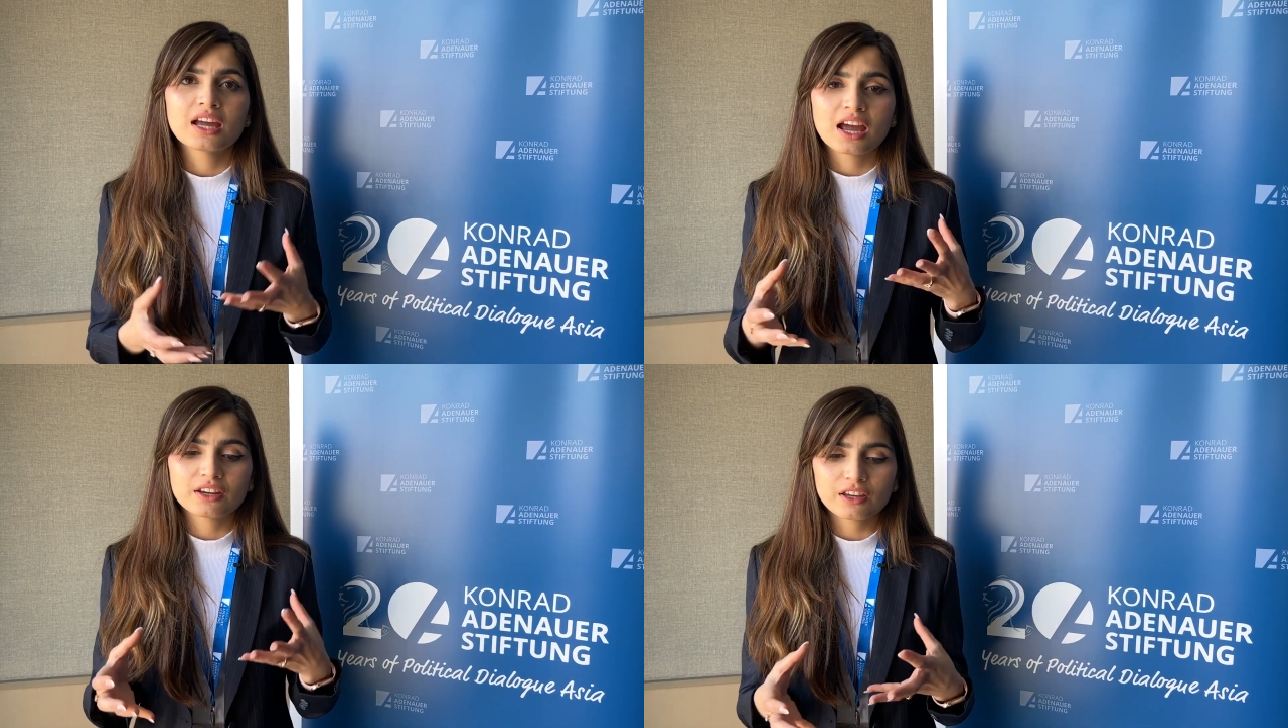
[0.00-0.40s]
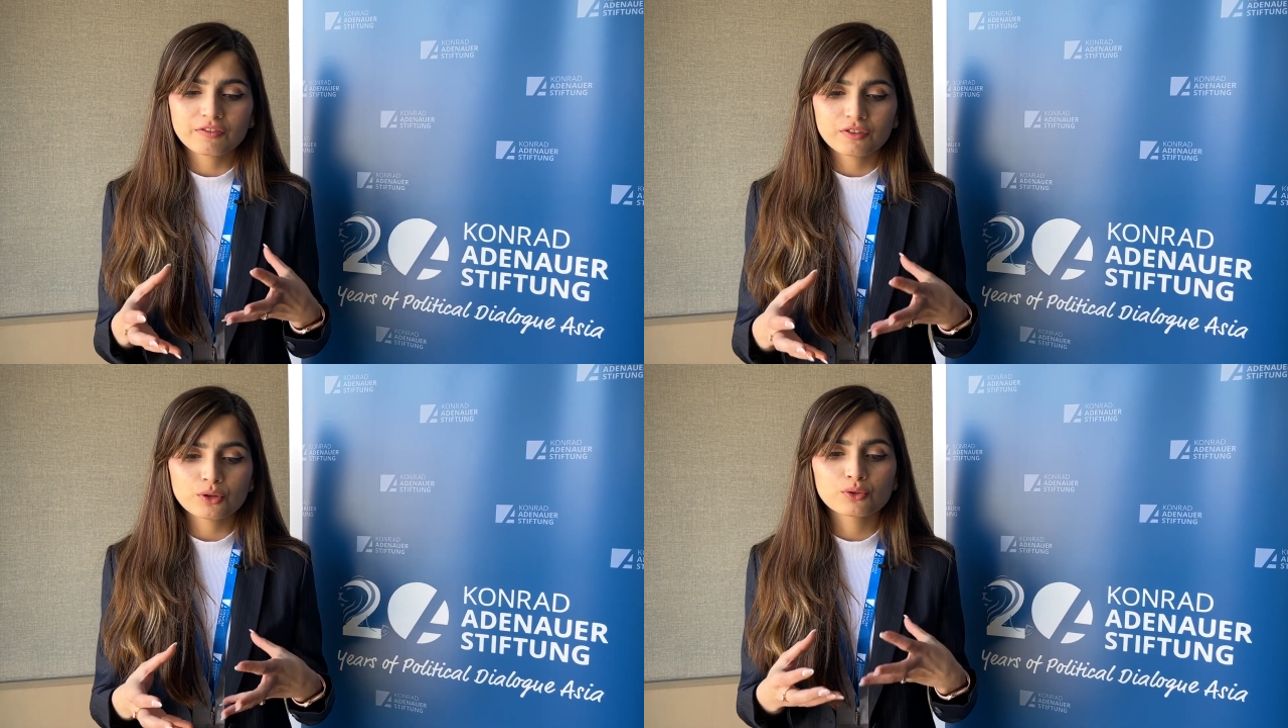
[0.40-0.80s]
and
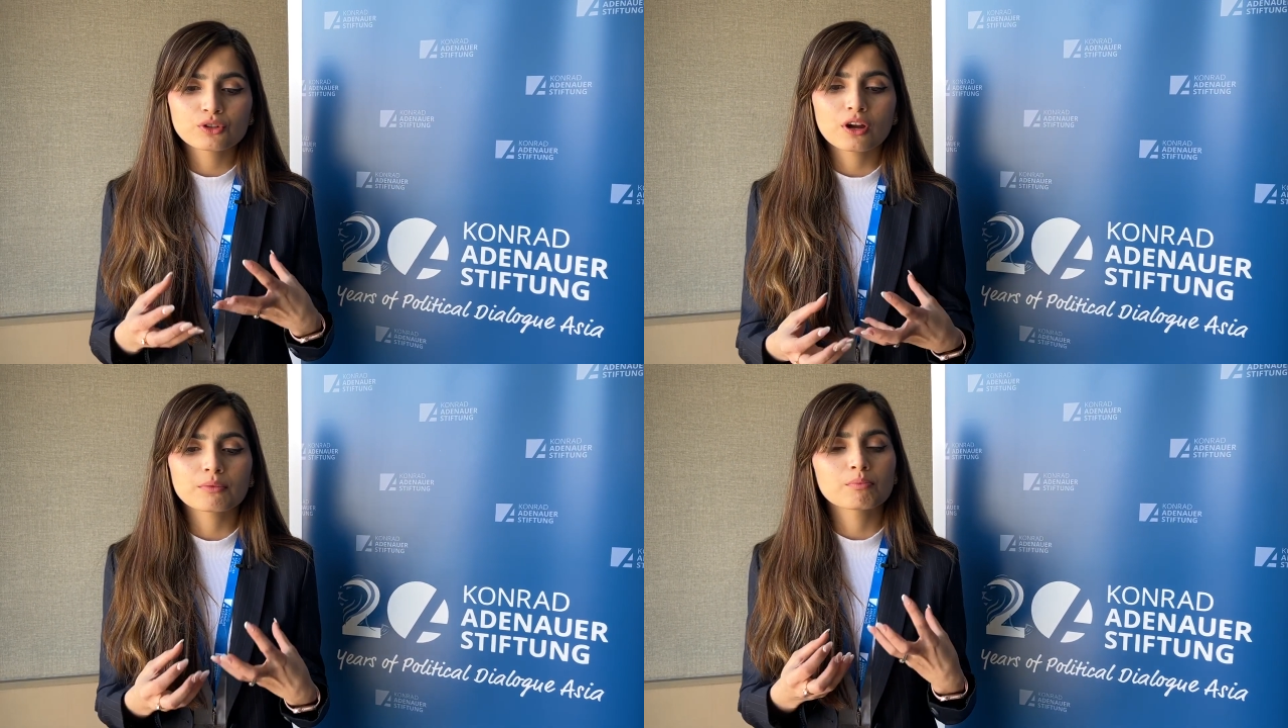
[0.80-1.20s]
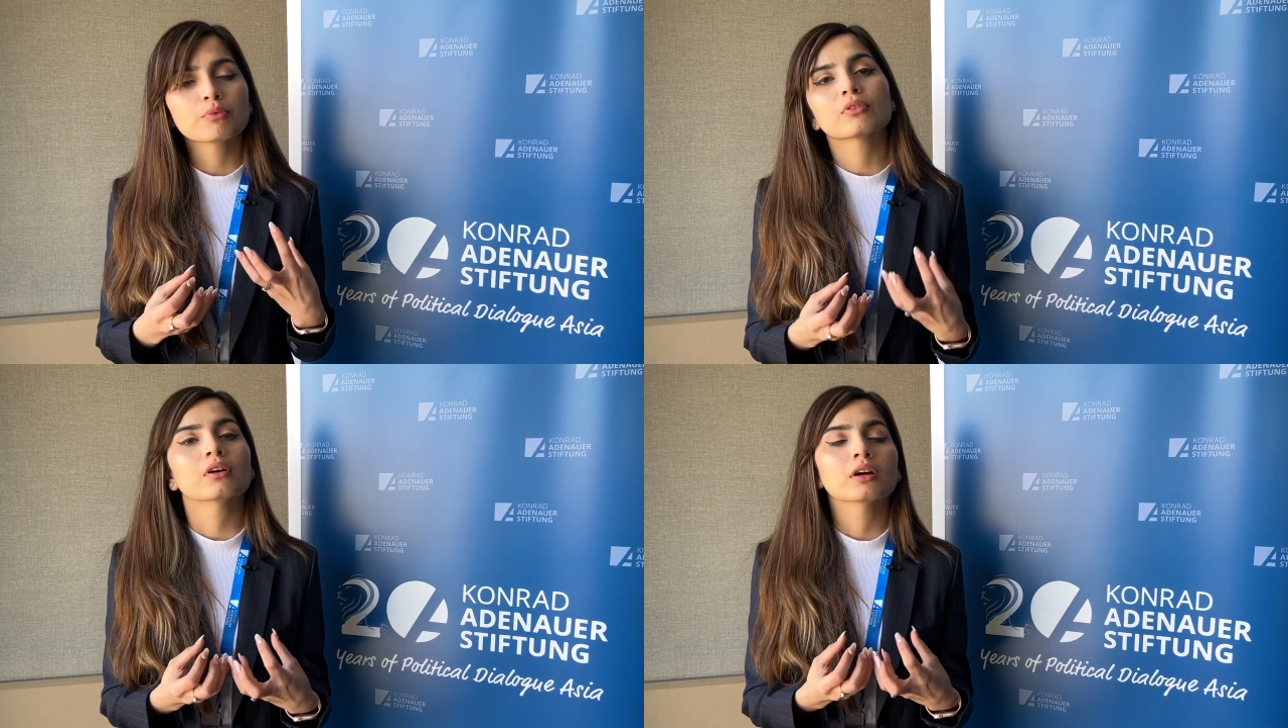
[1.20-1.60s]
if you do not
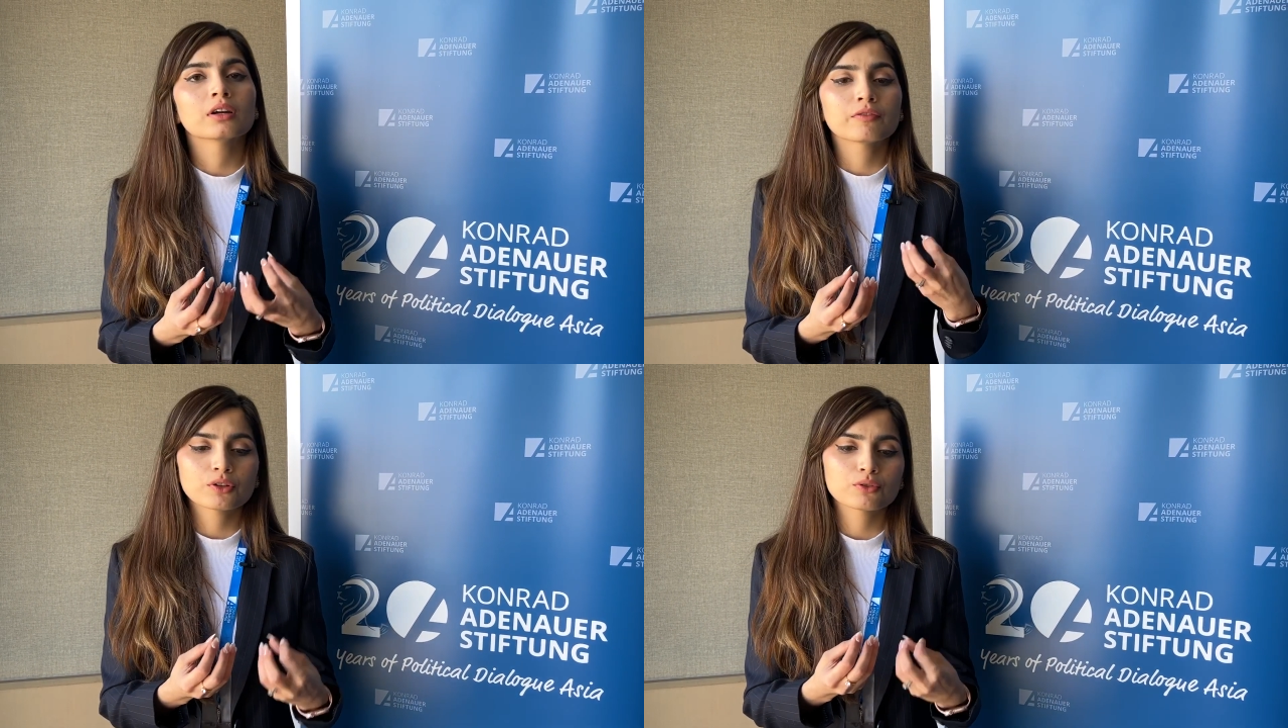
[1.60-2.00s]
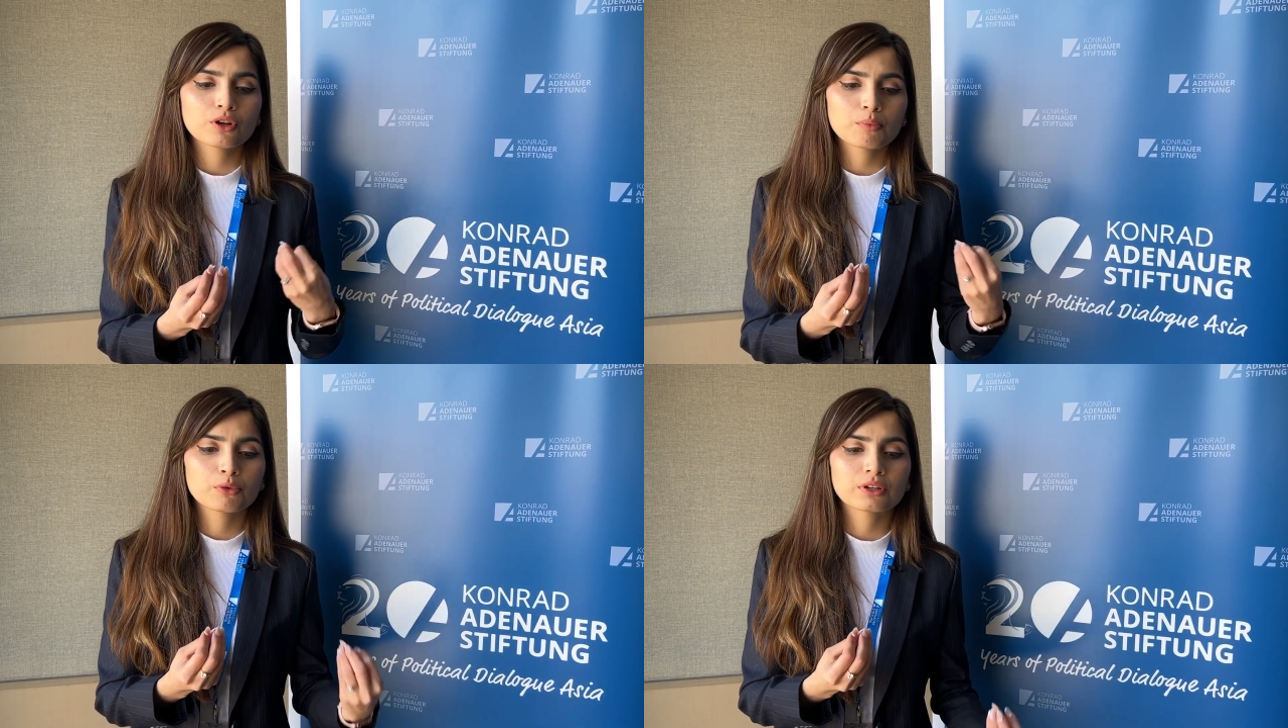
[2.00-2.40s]
put, uh, if you do
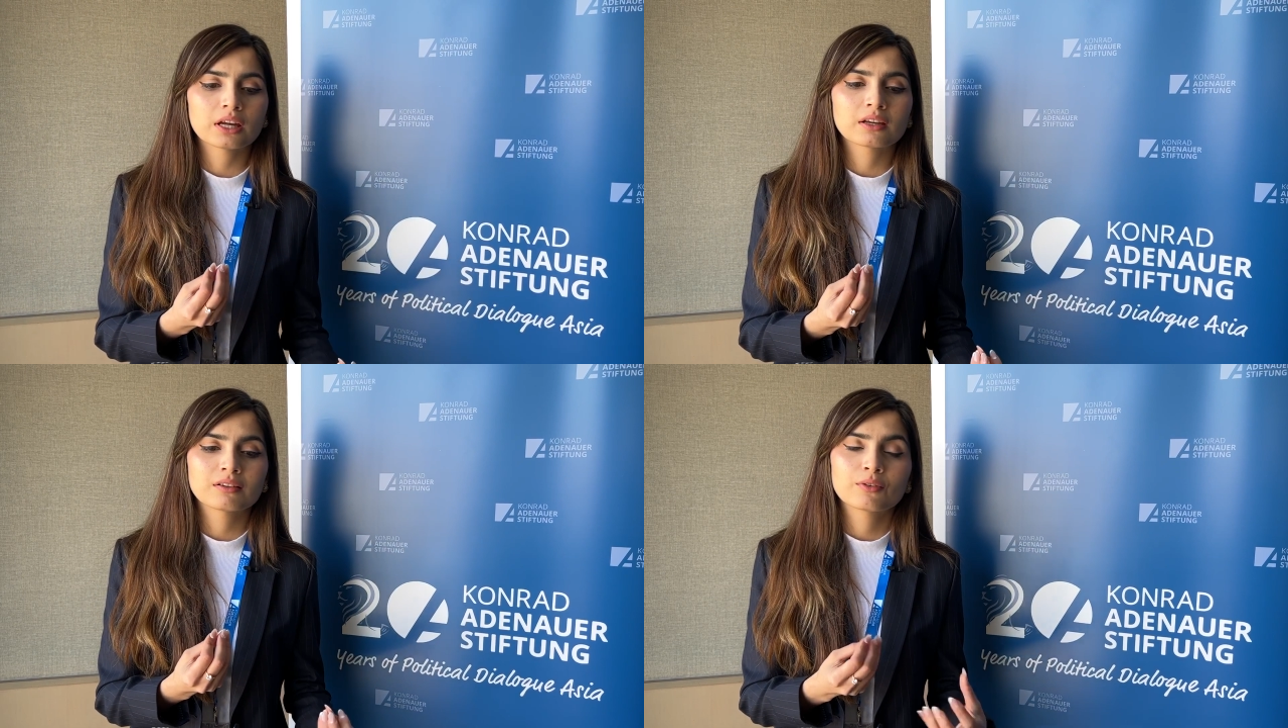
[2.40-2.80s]
not put like